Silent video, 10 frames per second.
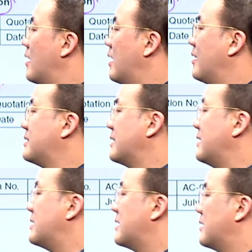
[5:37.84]
contact
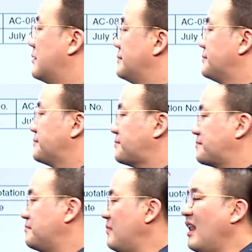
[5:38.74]
detail.
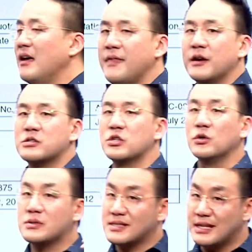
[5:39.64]
There's no
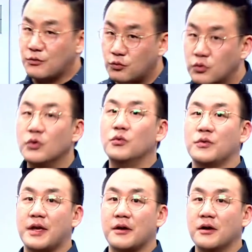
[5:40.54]
set rule
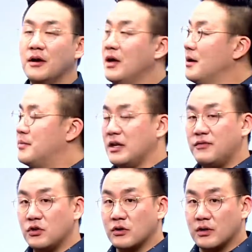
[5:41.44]
there, but if
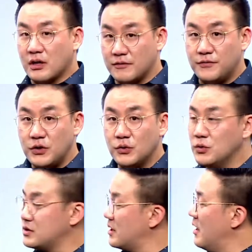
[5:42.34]
you're
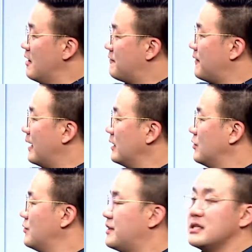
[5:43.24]
confused,
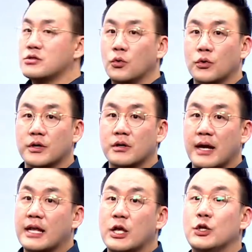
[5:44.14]
follow this order
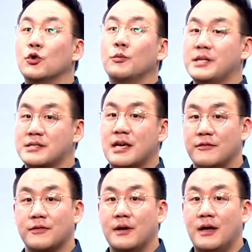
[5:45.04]
and then you'll be
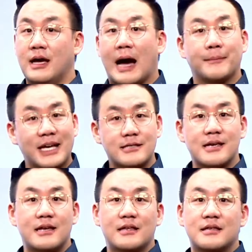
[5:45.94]
safe. I'm not
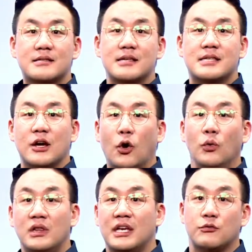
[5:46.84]
saying that this is the
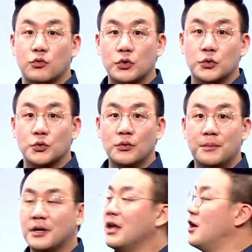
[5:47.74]
only rule,
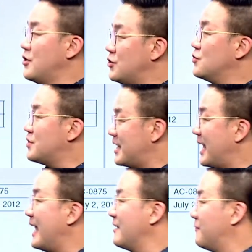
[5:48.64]
but you
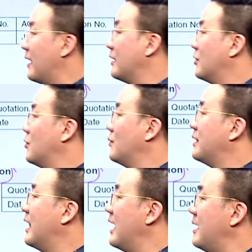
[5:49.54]
can follow
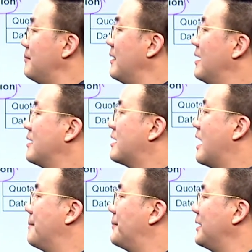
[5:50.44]
name,
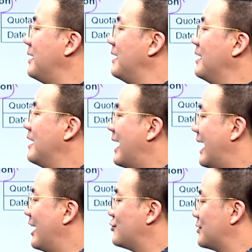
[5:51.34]
company,
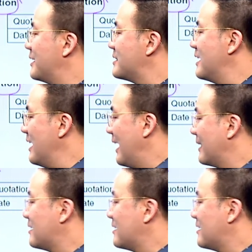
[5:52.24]
address, and